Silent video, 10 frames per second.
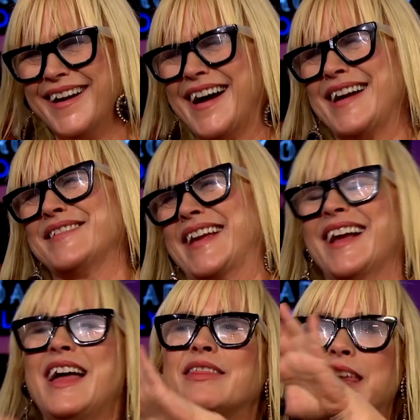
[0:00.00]
I mean,
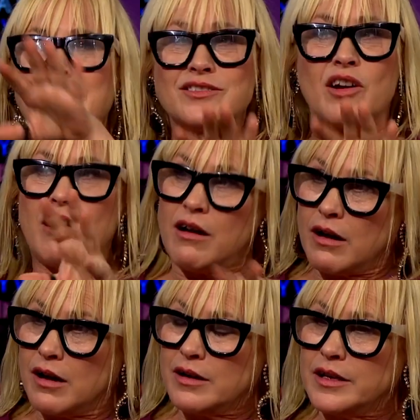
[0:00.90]
these
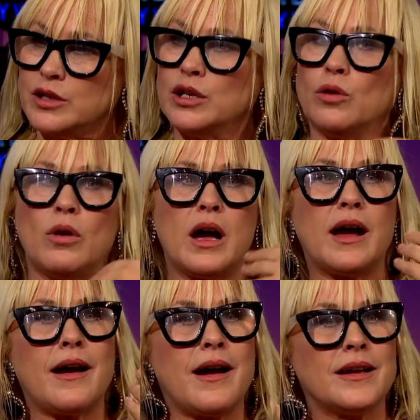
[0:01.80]
are, you know,
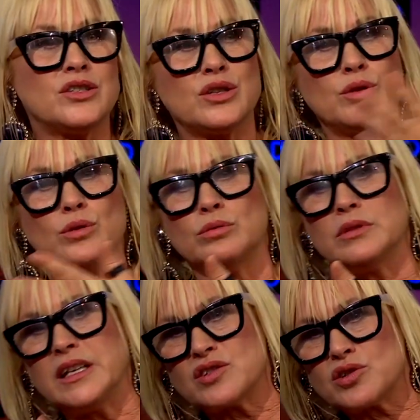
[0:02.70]
I do
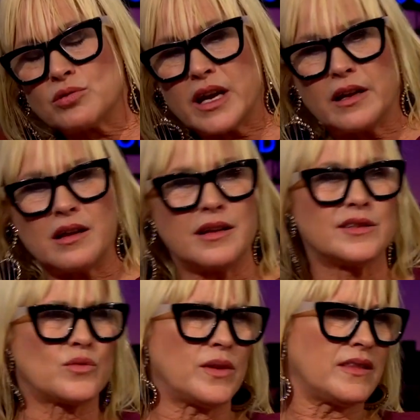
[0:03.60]
Easter egg
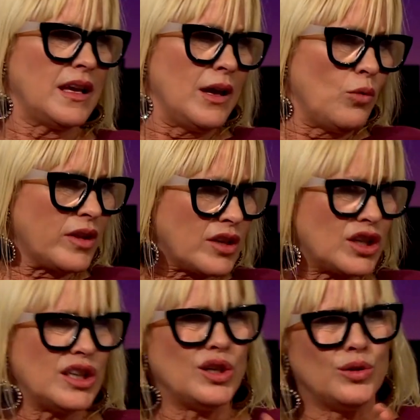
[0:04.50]
hunts with
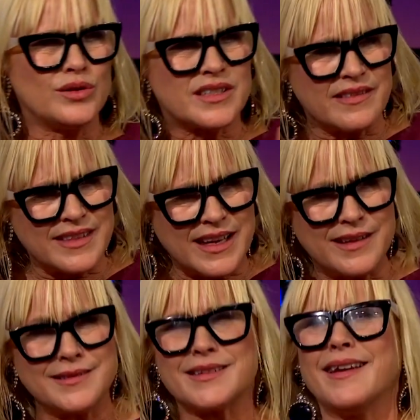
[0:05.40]
clues and
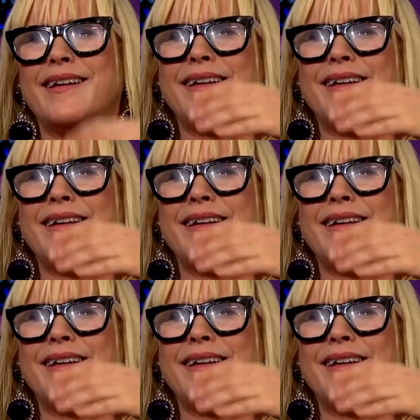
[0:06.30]
things.